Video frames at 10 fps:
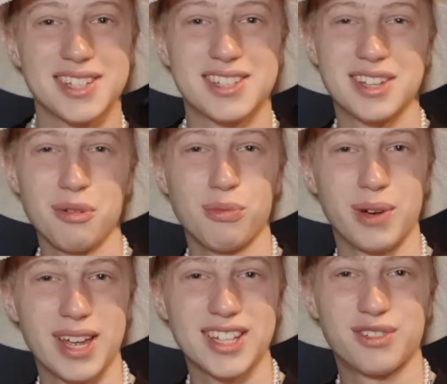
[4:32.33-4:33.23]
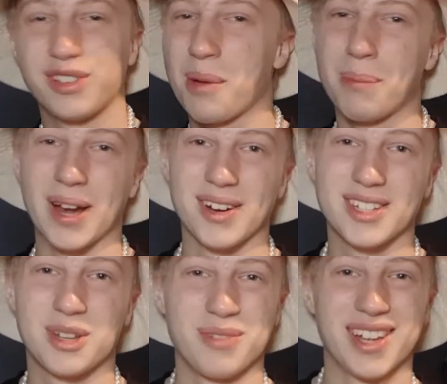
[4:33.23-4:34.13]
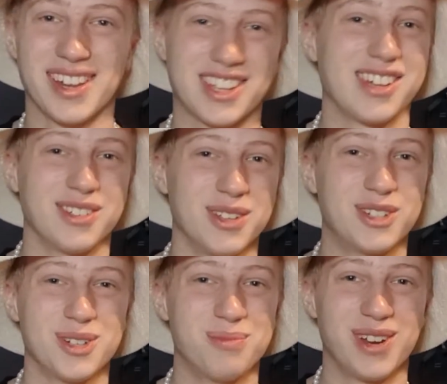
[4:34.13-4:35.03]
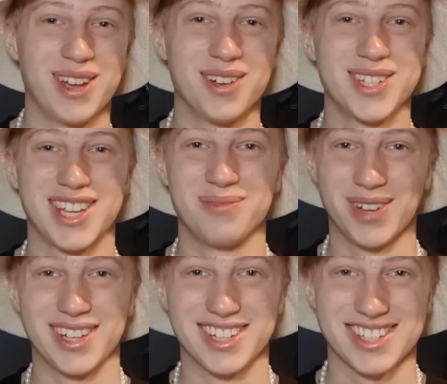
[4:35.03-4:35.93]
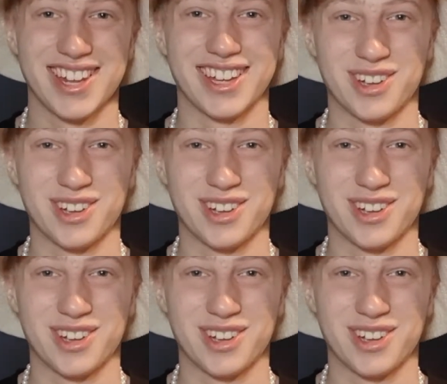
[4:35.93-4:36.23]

it's so weird for your parents to be in like your YouTube videos and be this like